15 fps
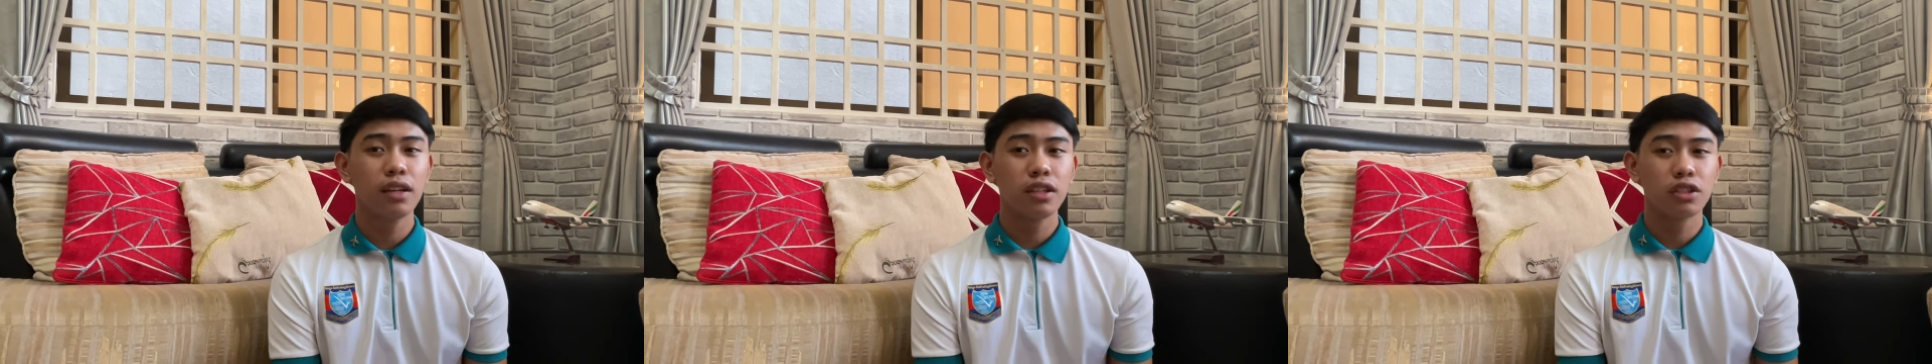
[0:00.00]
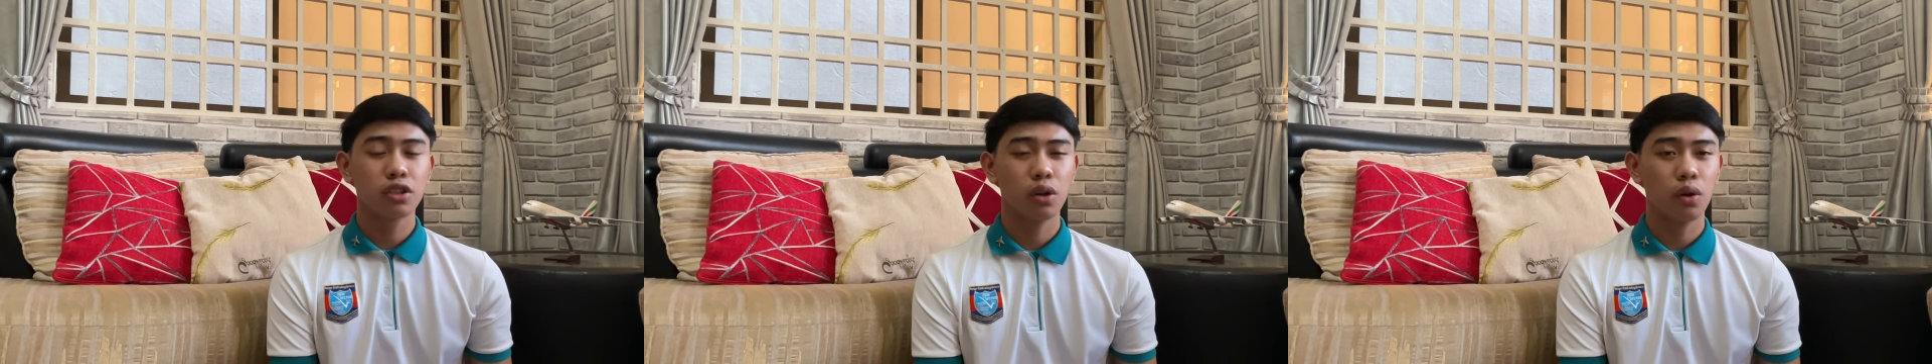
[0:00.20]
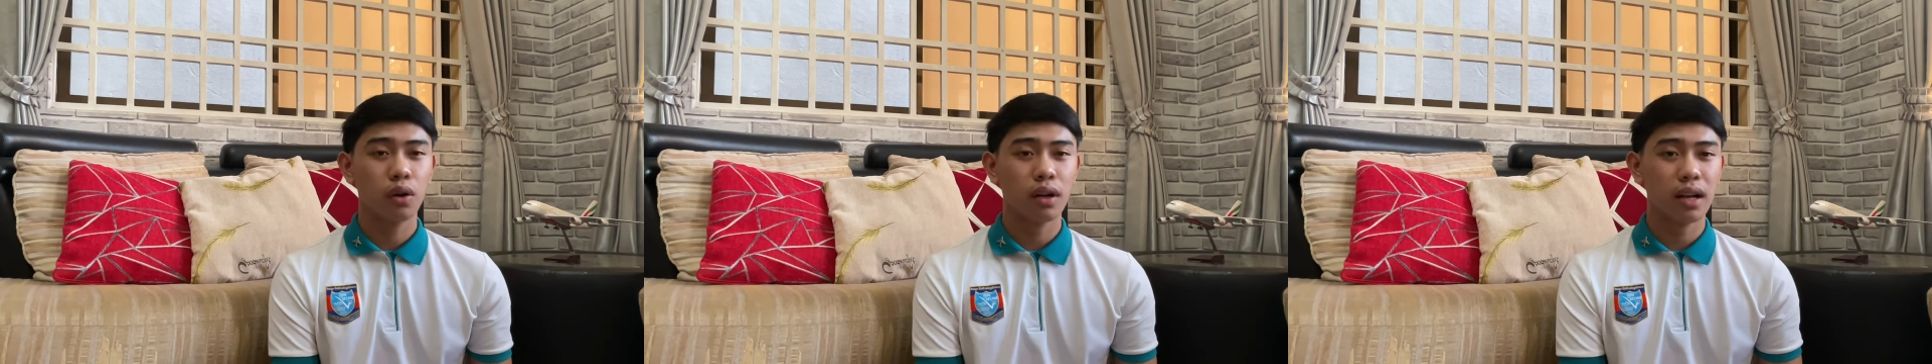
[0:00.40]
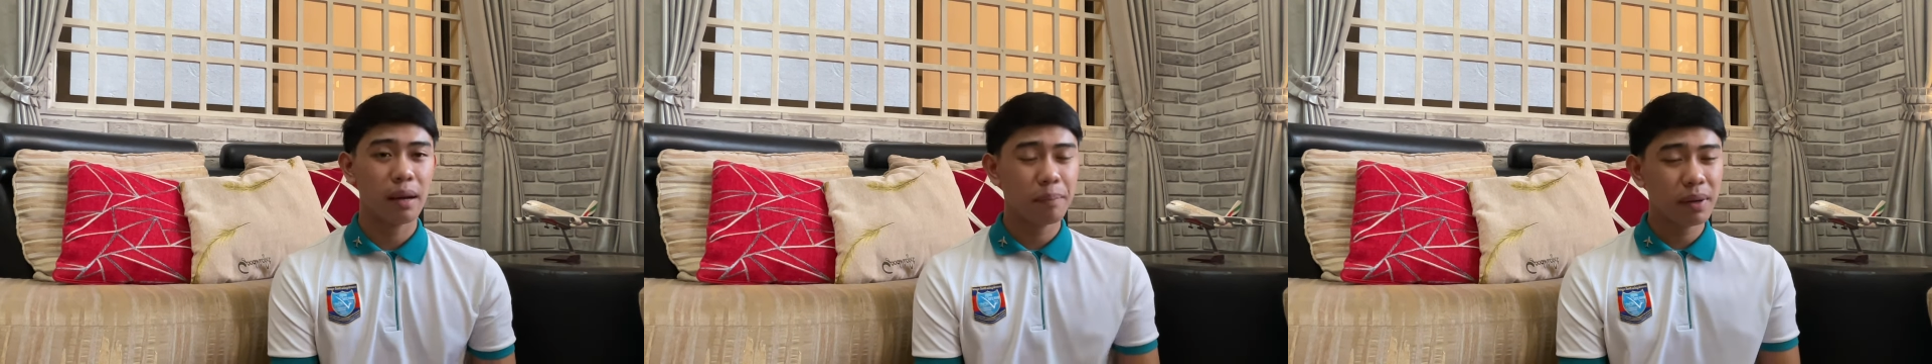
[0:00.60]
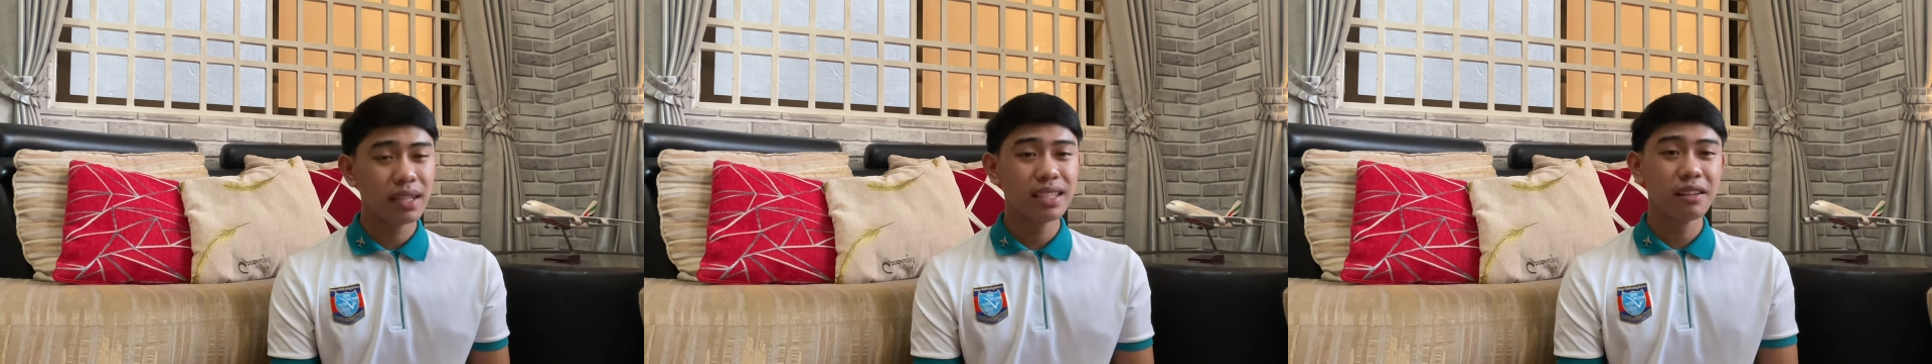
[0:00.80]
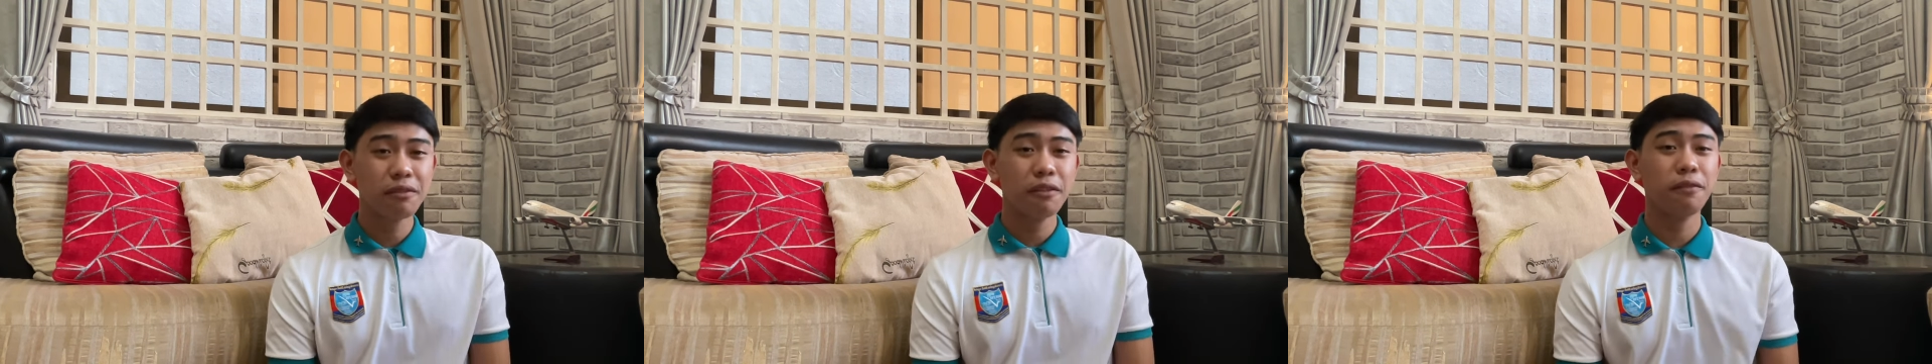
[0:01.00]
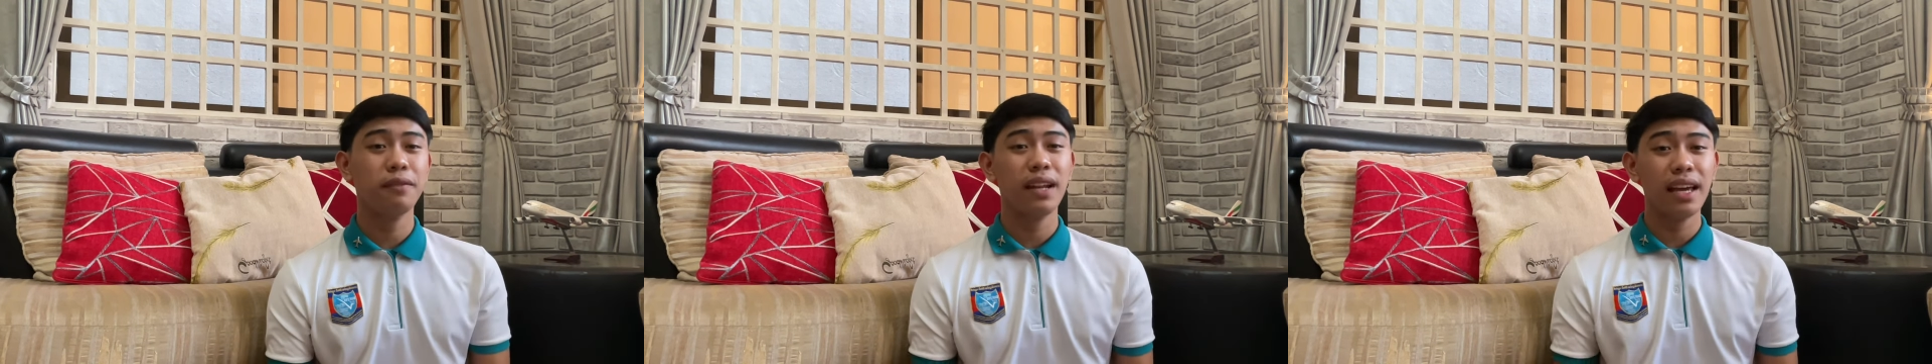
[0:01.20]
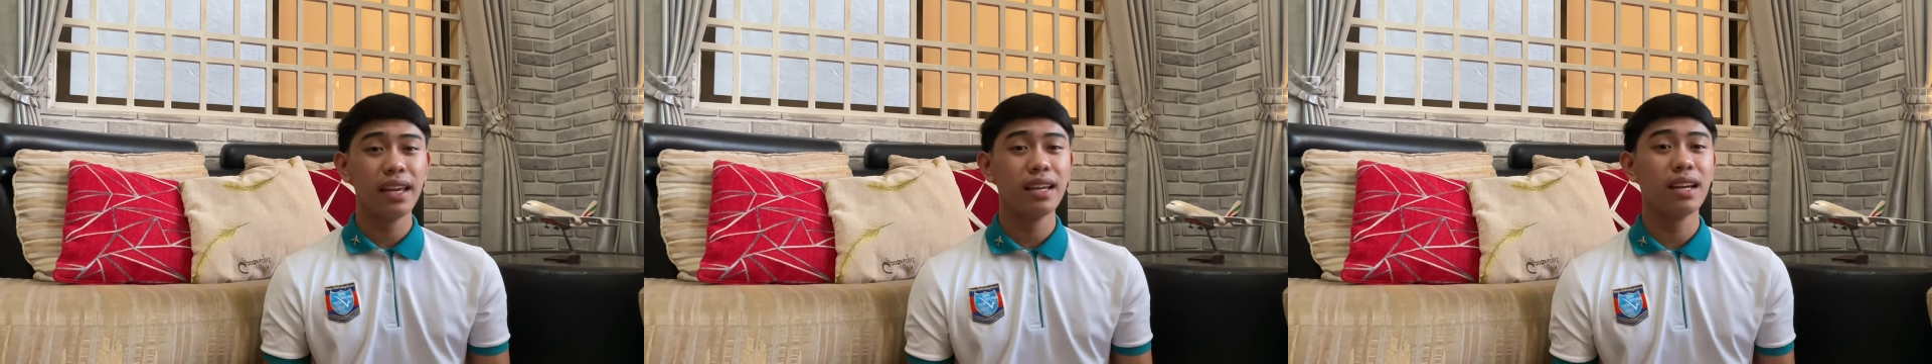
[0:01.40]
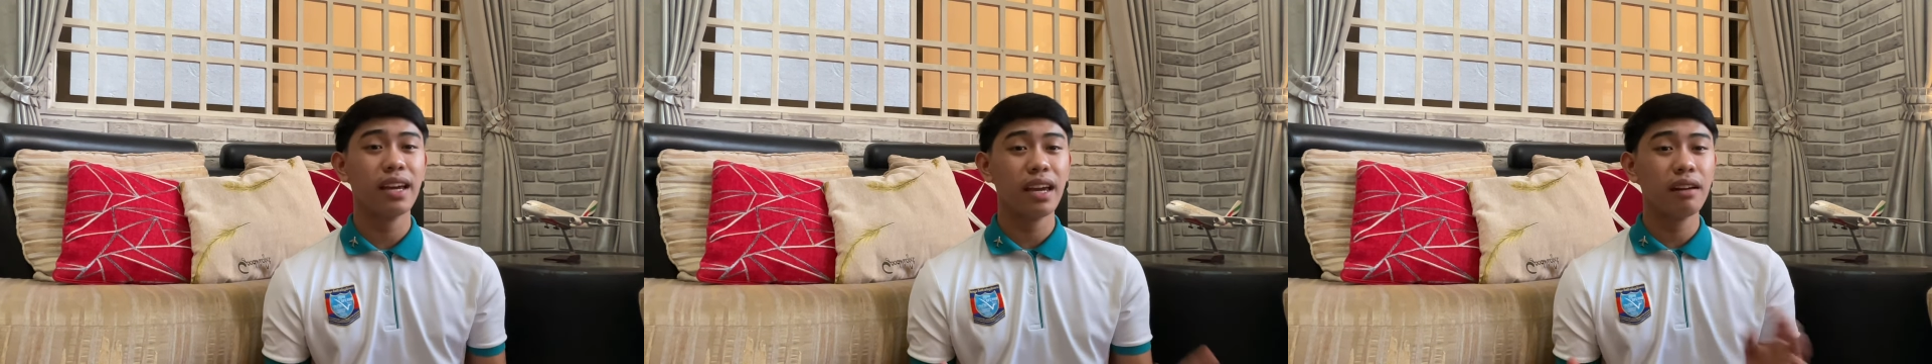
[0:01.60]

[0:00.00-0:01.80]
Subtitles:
So, kapag nagfa-fly ka